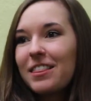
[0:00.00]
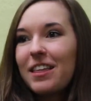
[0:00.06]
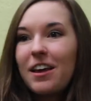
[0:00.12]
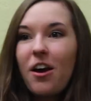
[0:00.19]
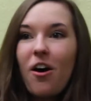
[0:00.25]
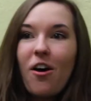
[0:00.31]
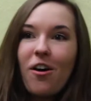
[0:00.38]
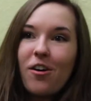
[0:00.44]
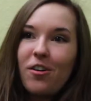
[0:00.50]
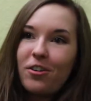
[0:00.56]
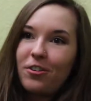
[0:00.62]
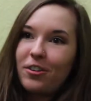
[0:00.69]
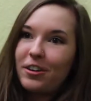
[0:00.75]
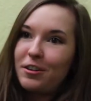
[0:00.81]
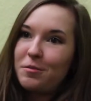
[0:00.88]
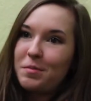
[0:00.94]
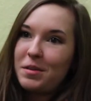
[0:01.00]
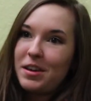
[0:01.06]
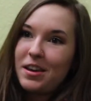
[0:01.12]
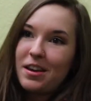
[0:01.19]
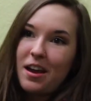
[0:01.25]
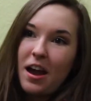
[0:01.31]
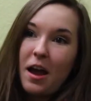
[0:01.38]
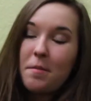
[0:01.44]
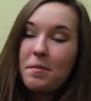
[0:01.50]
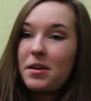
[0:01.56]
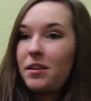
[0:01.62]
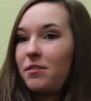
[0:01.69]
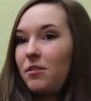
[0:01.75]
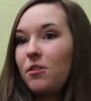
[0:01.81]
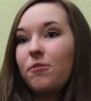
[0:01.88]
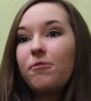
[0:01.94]
they all agreed with me. I
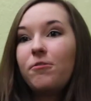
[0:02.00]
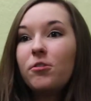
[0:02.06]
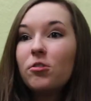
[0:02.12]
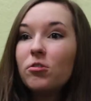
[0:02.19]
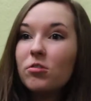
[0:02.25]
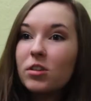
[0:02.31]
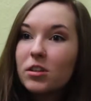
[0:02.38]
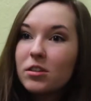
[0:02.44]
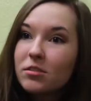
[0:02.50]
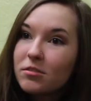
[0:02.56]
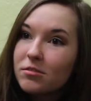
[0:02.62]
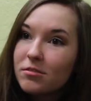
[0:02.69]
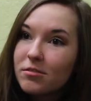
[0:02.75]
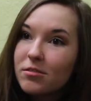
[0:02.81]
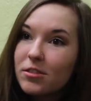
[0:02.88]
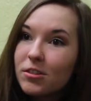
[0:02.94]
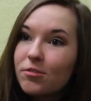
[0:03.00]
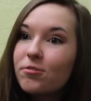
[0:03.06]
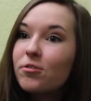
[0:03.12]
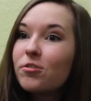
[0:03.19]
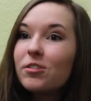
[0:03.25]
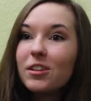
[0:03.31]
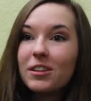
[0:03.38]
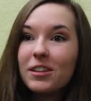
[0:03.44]
mean, the food, the food